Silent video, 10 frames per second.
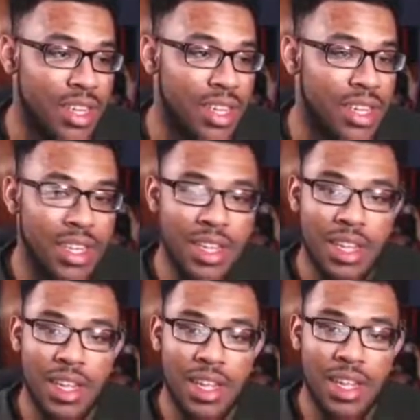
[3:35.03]

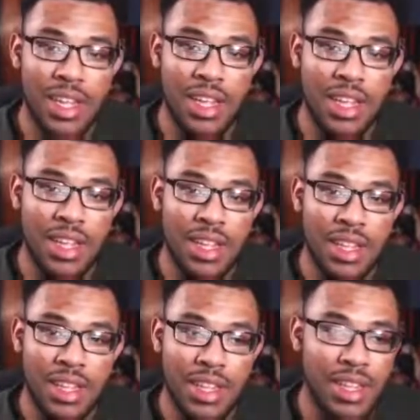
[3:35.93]

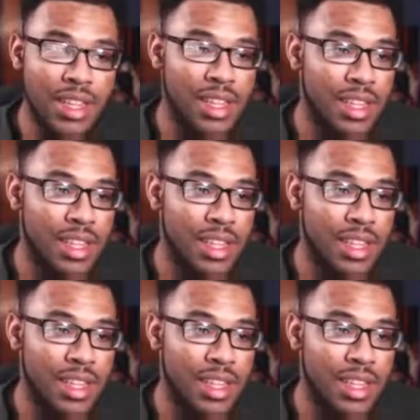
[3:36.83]
Nobody speaks.